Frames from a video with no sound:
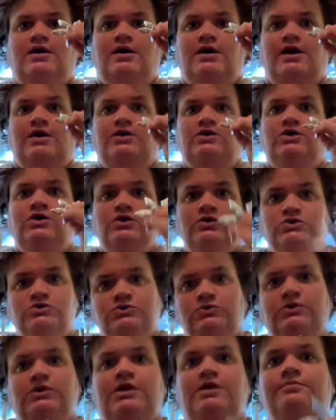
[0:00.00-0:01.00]
And
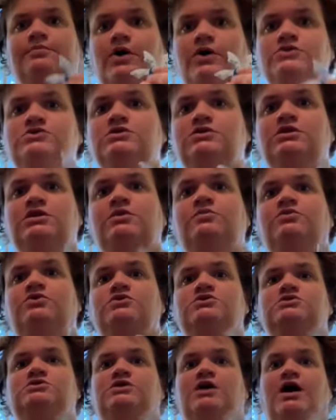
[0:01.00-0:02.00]
usually most of them will
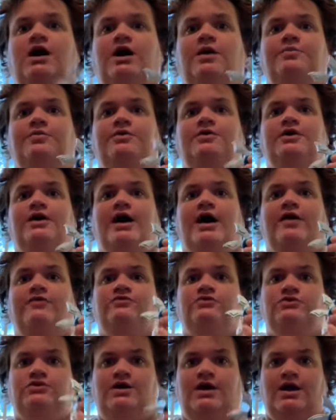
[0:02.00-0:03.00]
stop
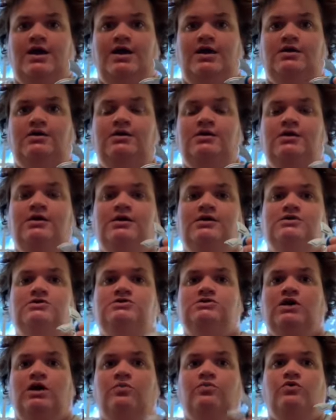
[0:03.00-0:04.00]
after the 8.
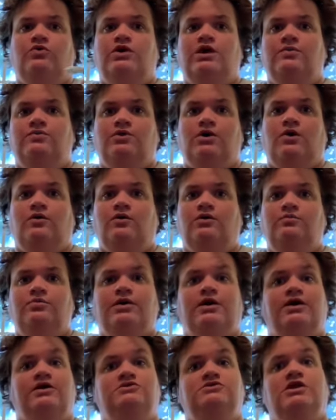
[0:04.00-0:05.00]
Some will keep going
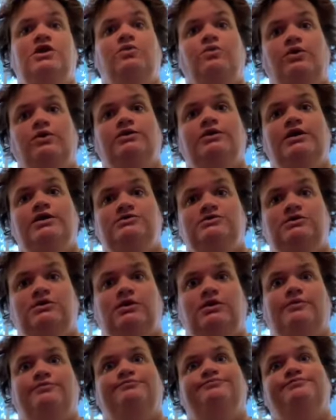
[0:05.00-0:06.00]
because they weren't
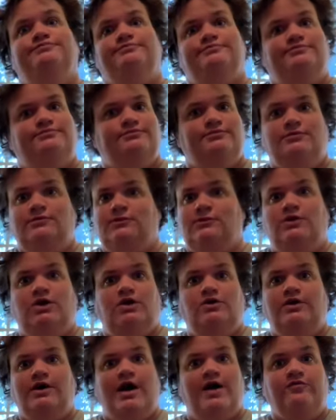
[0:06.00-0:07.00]
listening.
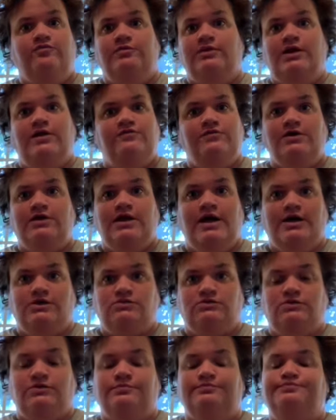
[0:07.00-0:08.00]
You have them in every
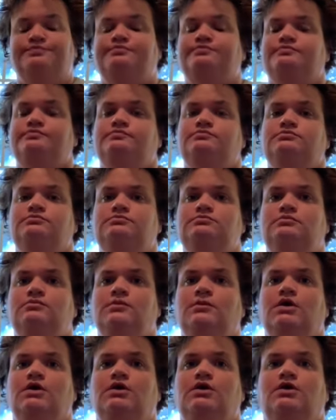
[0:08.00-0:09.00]
classroom.
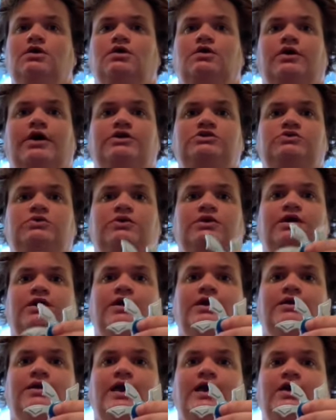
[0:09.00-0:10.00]
All right, do it
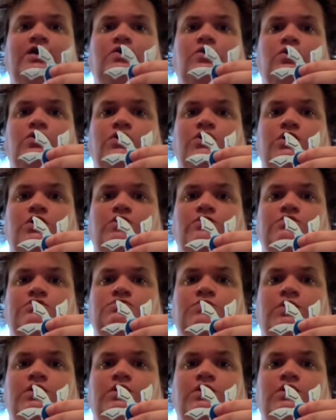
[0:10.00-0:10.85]
again. 8 quarter notes.